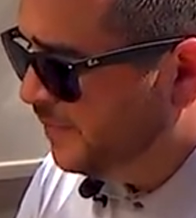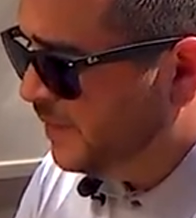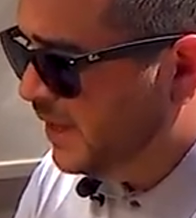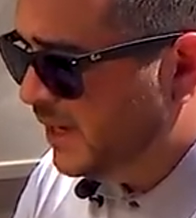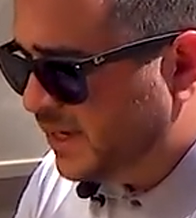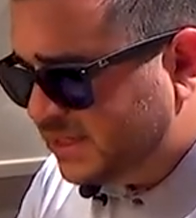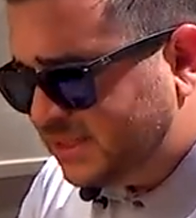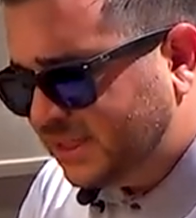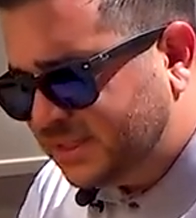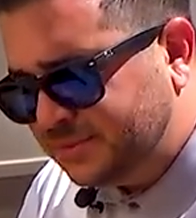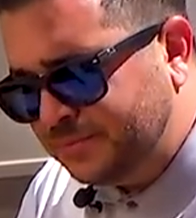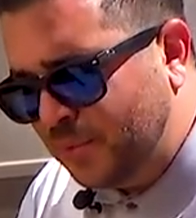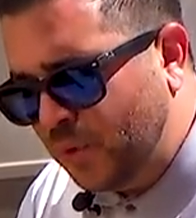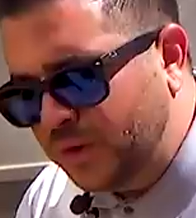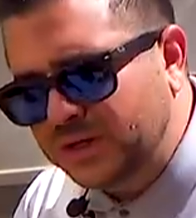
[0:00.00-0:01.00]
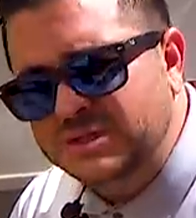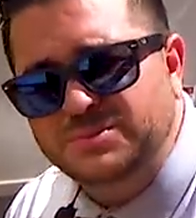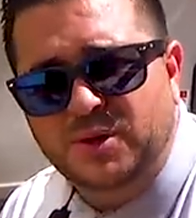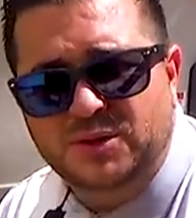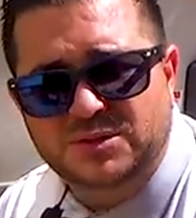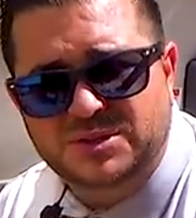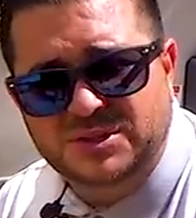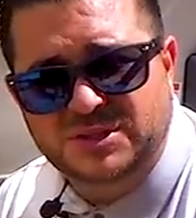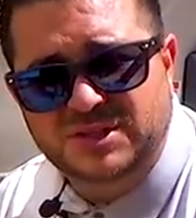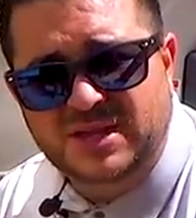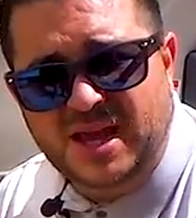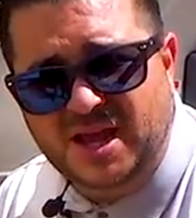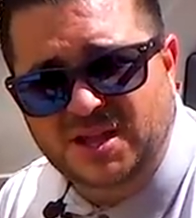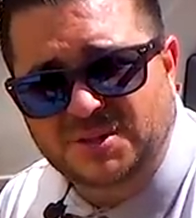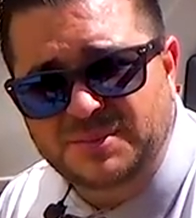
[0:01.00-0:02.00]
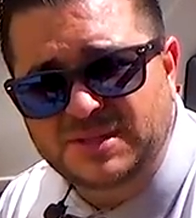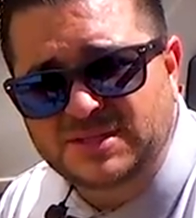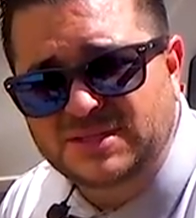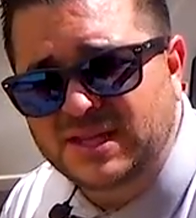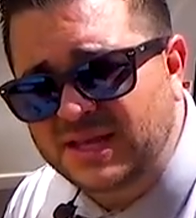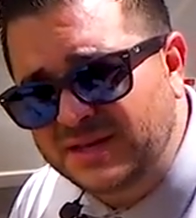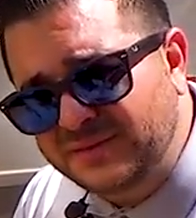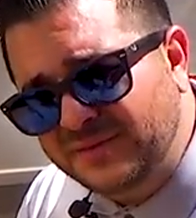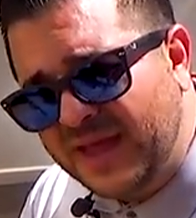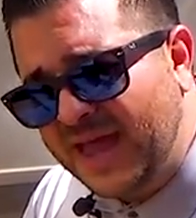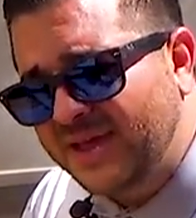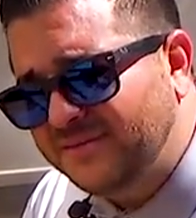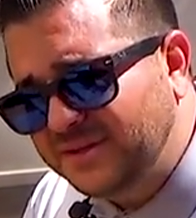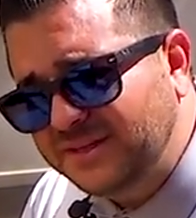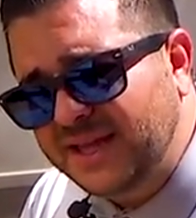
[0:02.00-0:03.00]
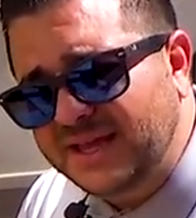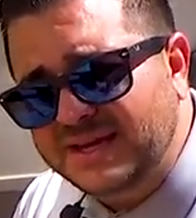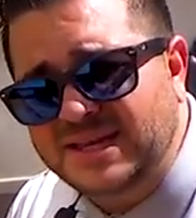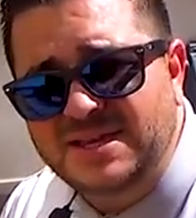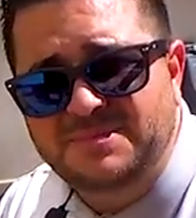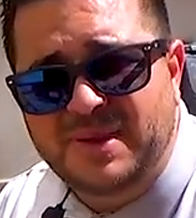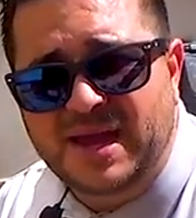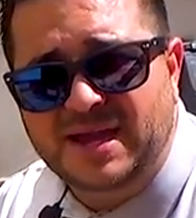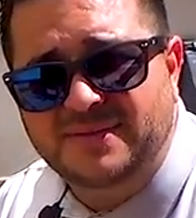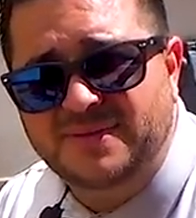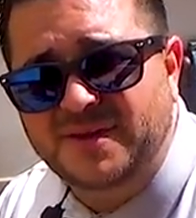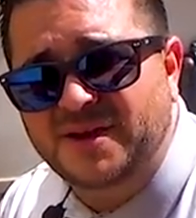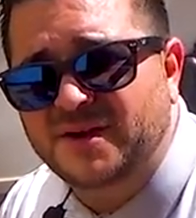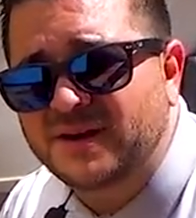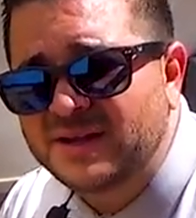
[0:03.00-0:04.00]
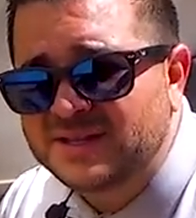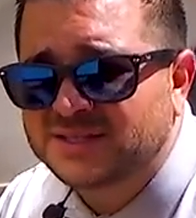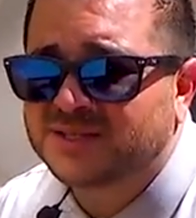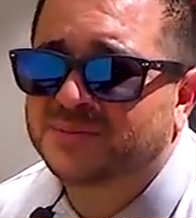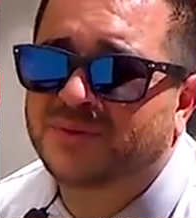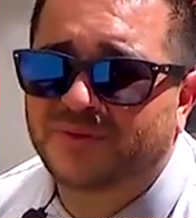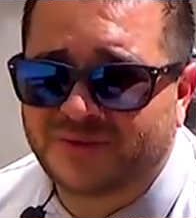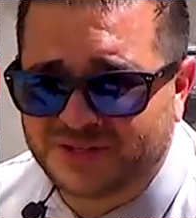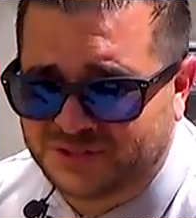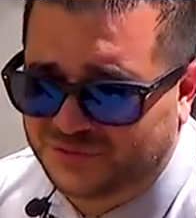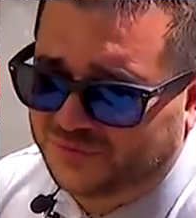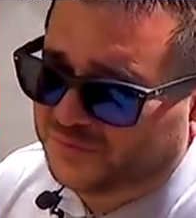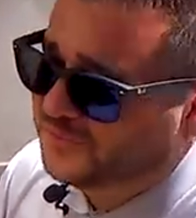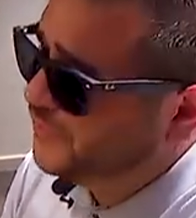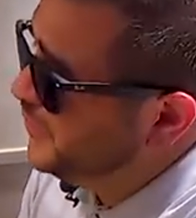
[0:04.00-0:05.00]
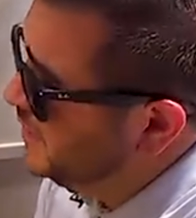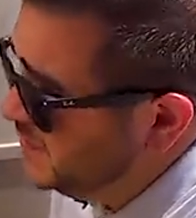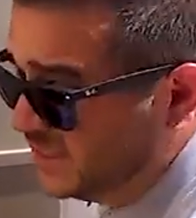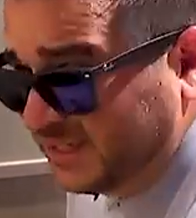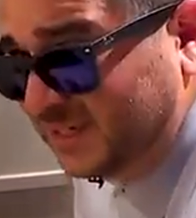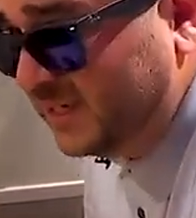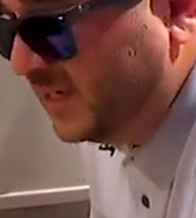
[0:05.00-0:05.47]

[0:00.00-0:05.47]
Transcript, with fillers: it is ex more exposed to the elements and if, having that heat pad there can prevent you from freezing.